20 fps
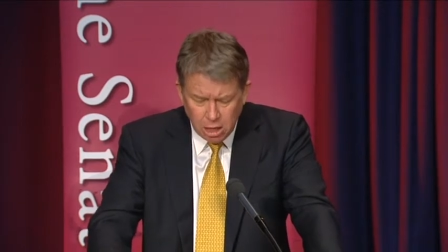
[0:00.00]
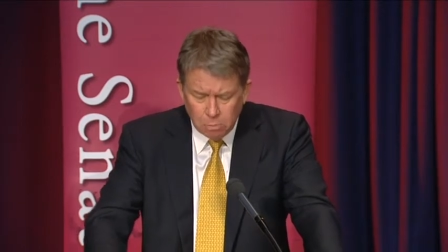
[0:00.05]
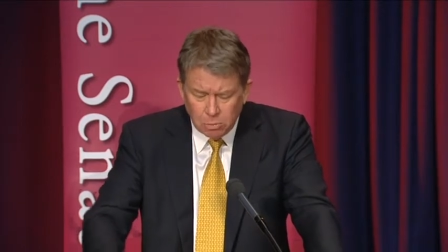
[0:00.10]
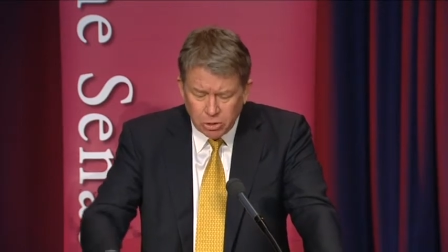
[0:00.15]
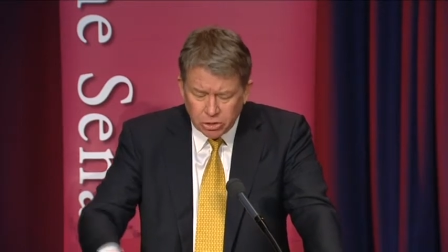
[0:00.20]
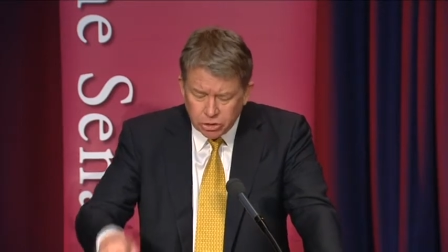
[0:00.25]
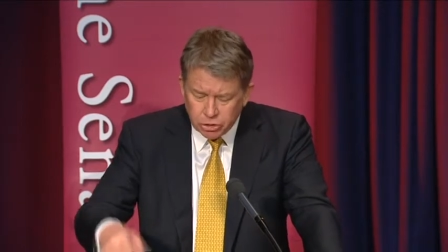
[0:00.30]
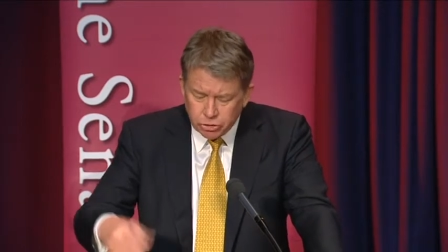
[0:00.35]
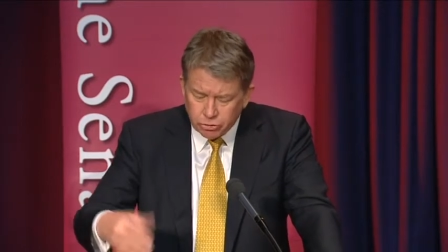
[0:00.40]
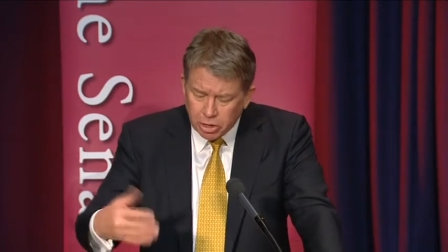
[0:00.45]

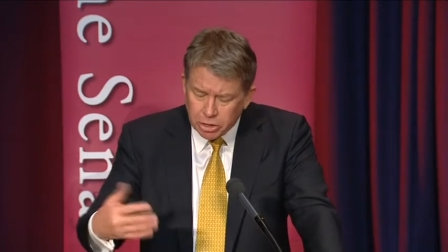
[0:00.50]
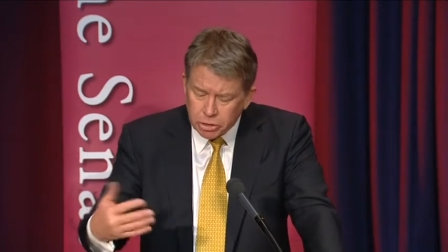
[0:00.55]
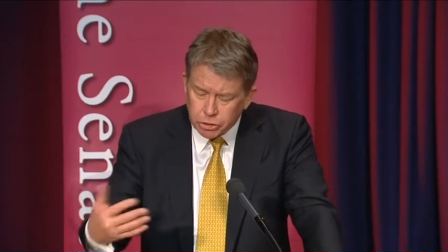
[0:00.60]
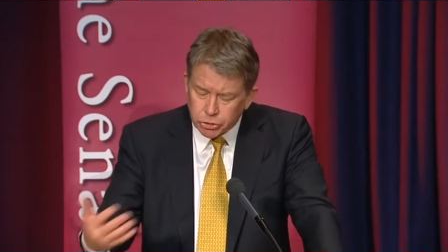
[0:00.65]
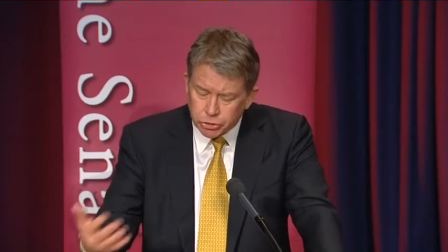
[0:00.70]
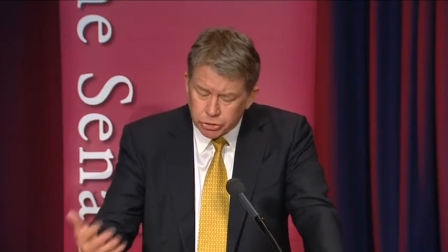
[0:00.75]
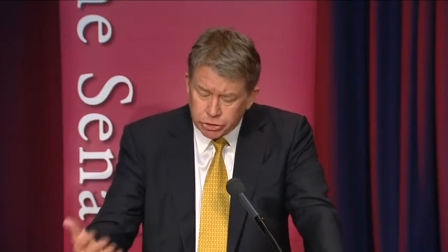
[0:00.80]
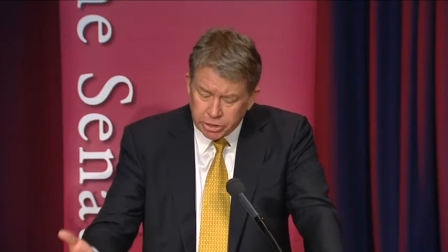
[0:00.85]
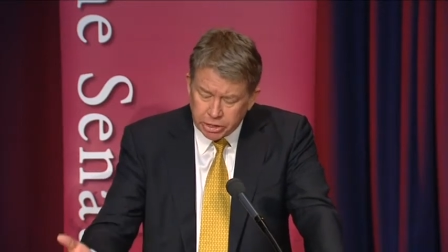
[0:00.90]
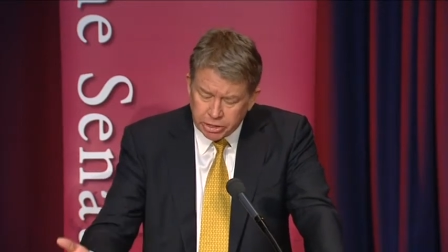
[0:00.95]
but the
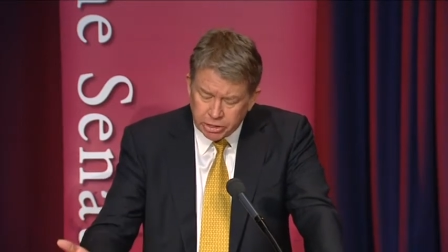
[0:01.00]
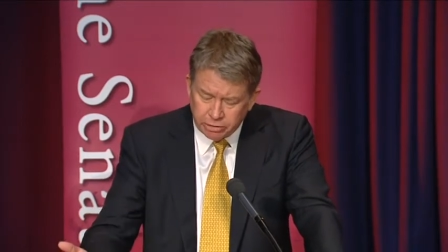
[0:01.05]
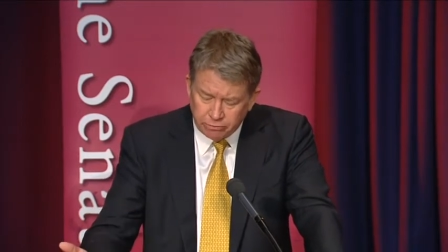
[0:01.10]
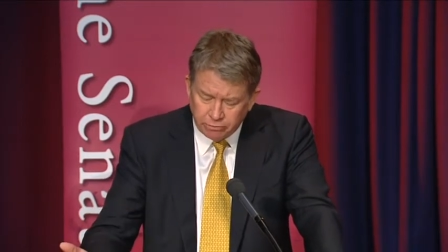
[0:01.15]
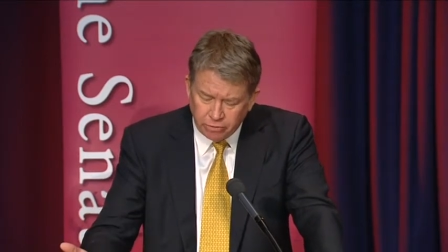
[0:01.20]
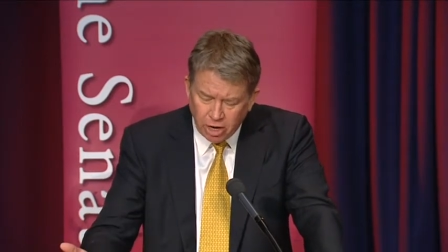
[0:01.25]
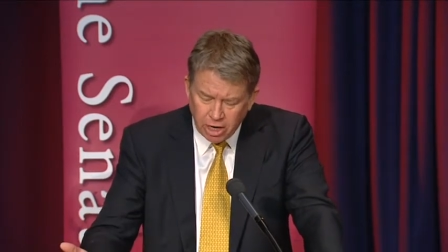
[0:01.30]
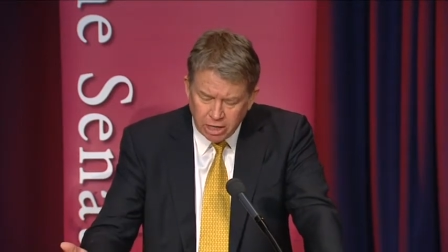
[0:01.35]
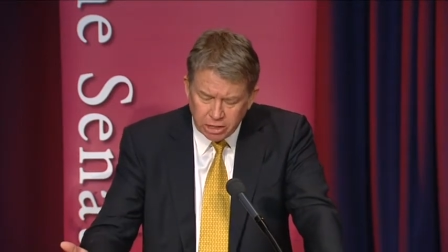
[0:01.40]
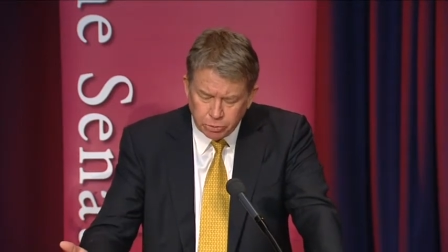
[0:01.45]
structures and
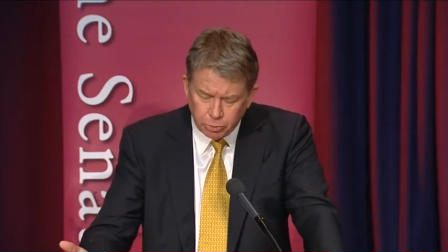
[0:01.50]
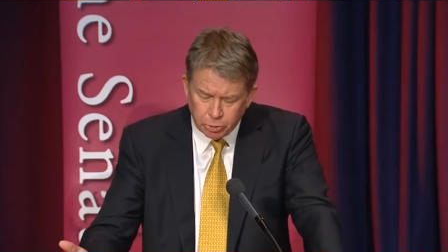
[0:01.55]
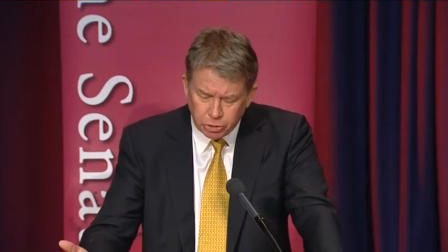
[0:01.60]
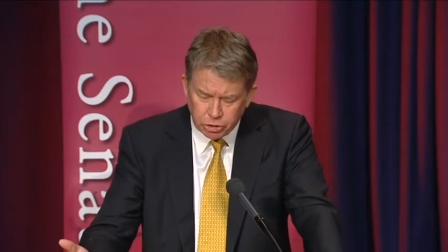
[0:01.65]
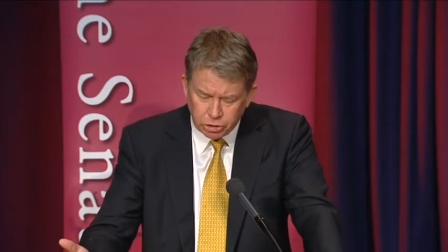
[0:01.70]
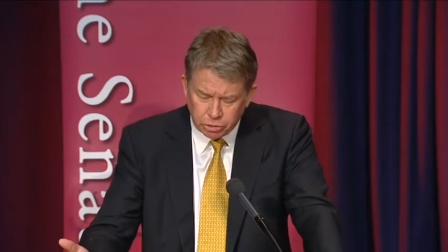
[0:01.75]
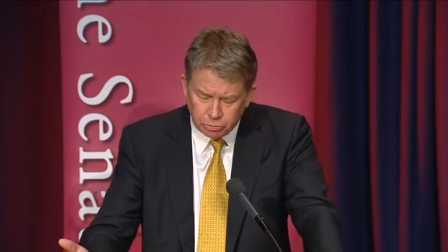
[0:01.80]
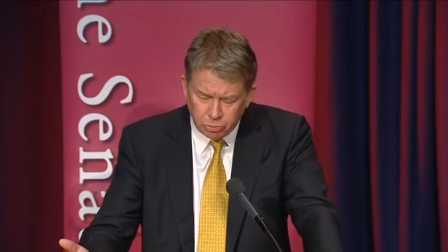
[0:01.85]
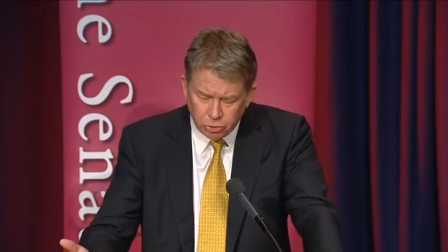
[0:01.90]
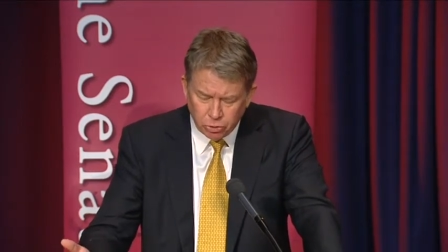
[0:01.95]
advice which
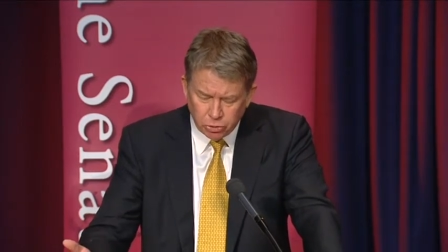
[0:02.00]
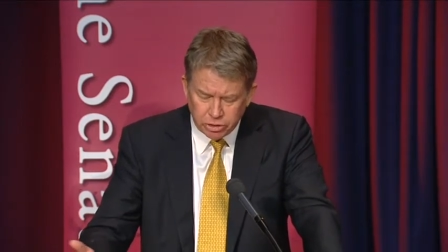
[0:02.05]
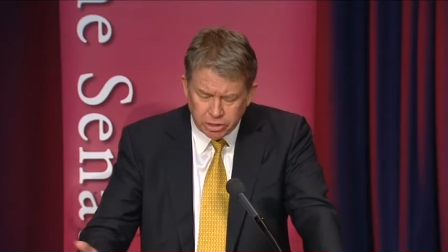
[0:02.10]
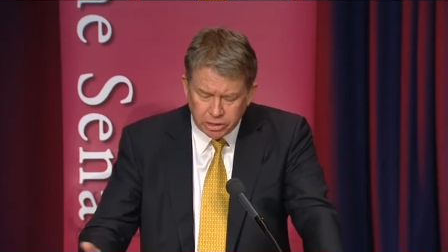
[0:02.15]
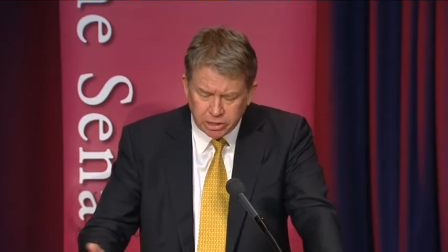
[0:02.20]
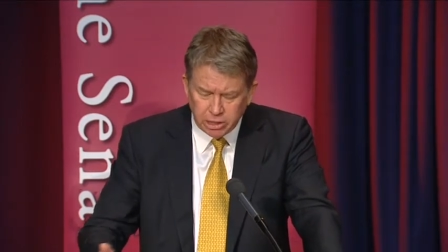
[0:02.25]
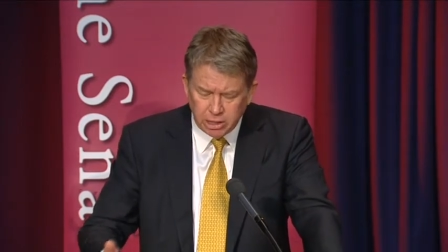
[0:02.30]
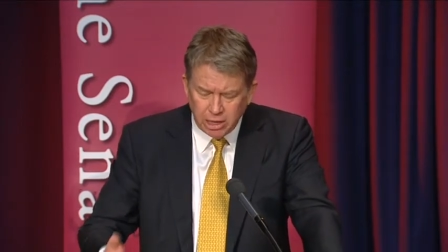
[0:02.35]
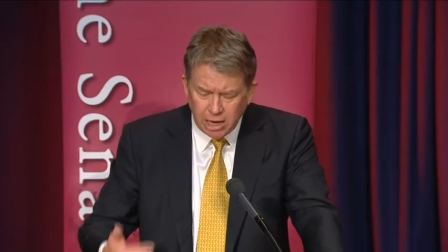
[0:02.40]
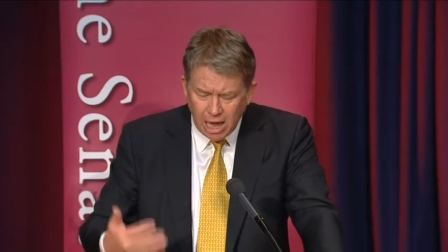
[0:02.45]
support
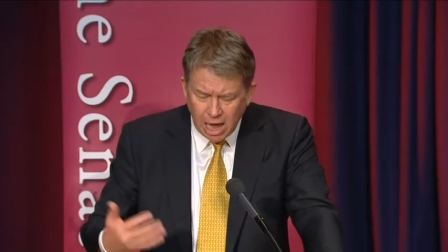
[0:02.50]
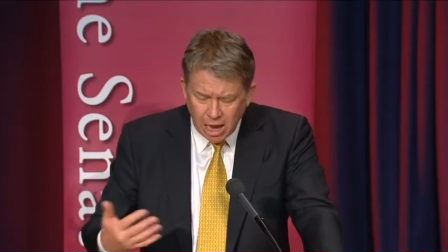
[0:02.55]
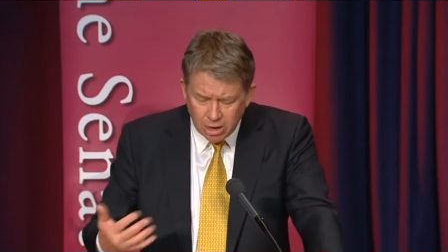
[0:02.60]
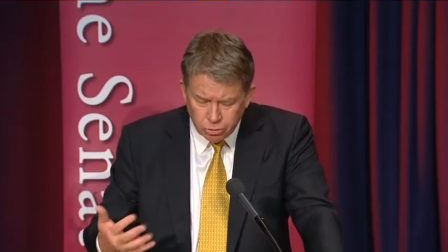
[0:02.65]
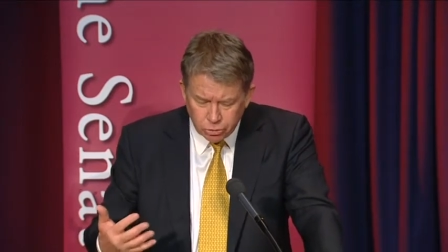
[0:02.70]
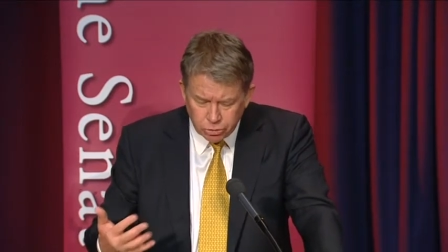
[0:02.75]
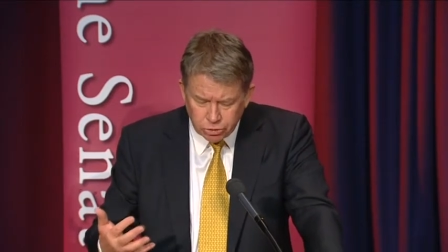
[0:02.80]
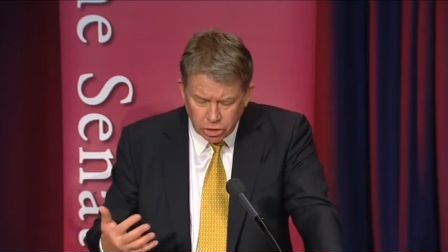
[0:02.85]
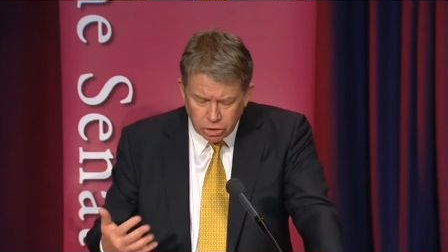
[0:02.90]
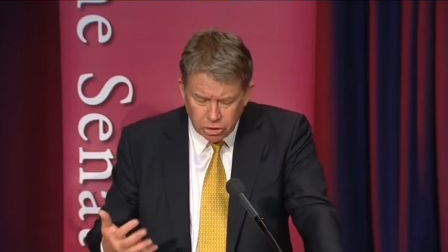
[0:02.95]
it, and
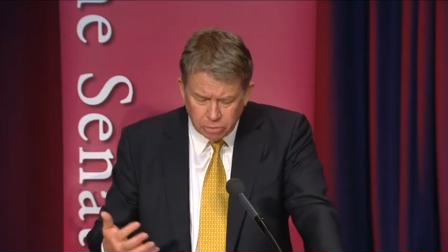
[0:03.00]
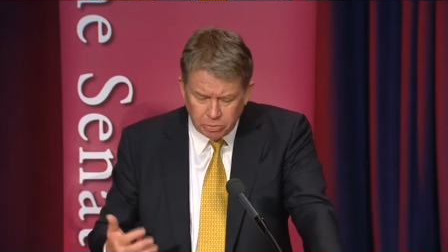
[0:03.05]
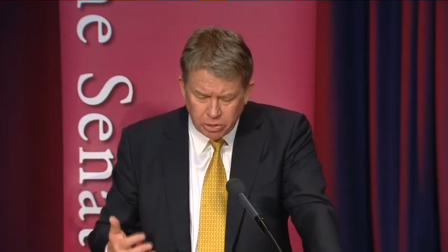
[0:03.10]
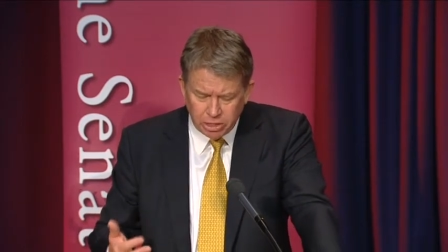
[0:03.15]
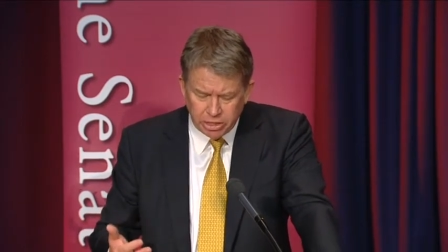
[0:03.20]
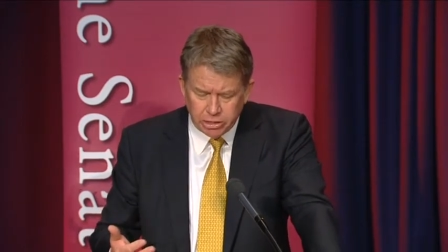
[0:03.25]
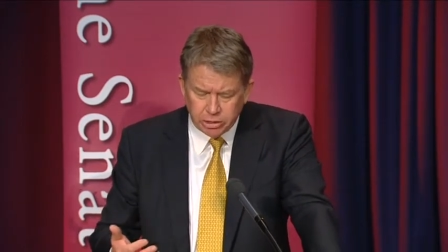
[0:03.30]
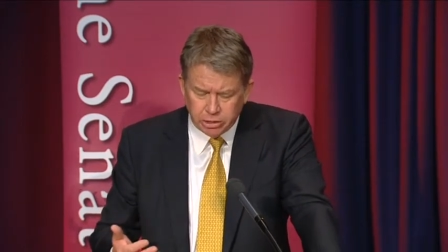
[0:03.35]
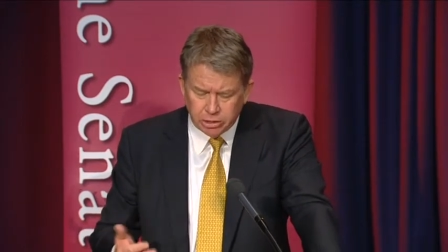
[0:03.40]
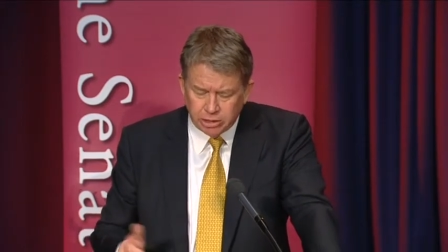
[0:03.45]
also the
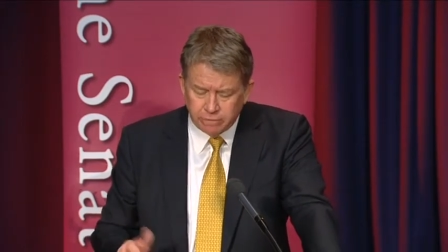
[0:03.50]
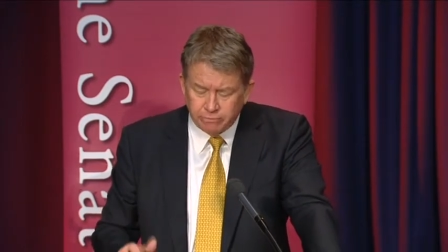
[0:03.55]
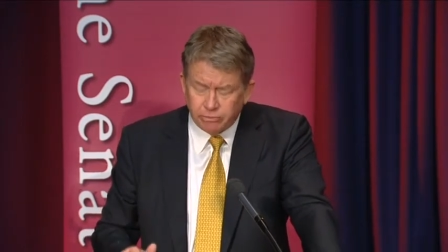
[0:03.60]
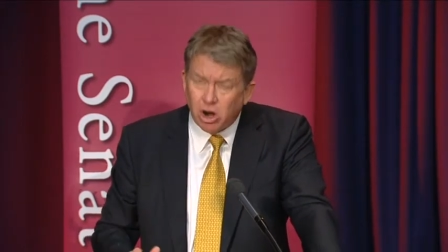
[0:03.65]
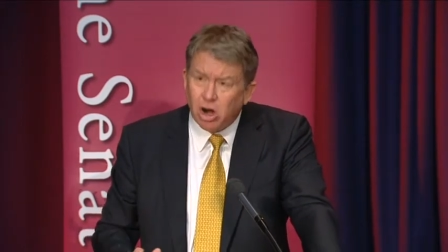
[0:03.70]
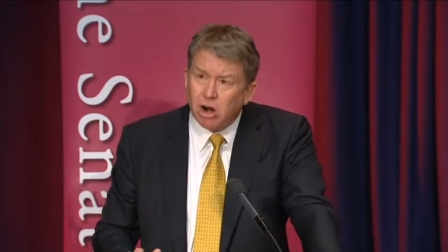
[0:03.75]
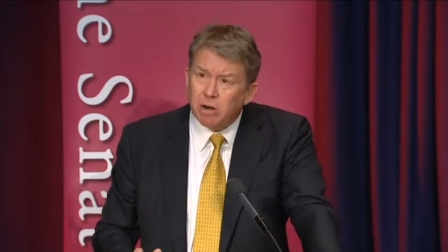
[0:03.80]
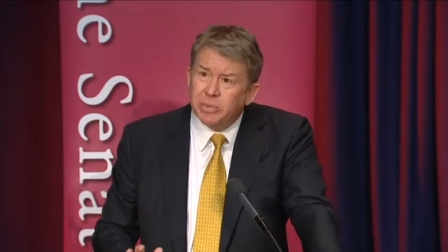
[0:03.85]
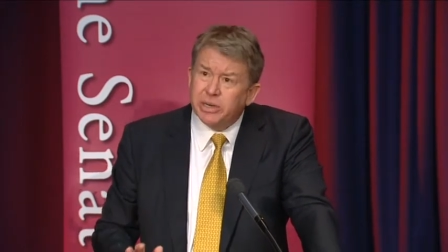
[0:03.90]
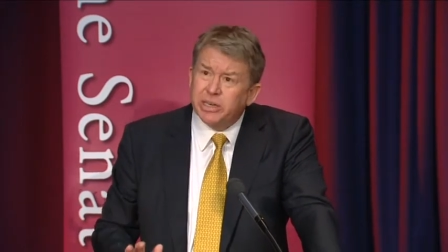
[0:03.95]
political
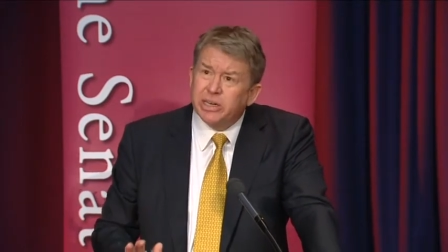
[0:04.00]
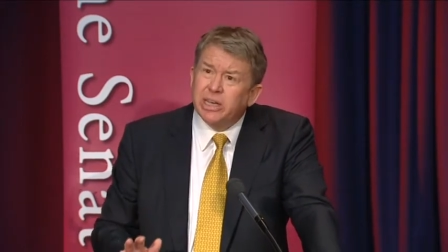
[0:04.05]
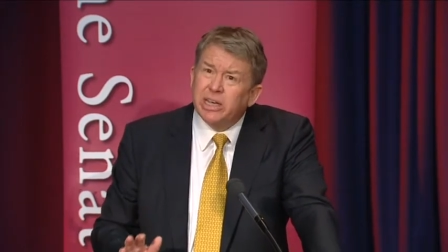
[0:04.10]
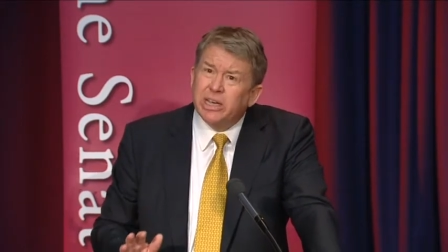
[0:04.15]
environment.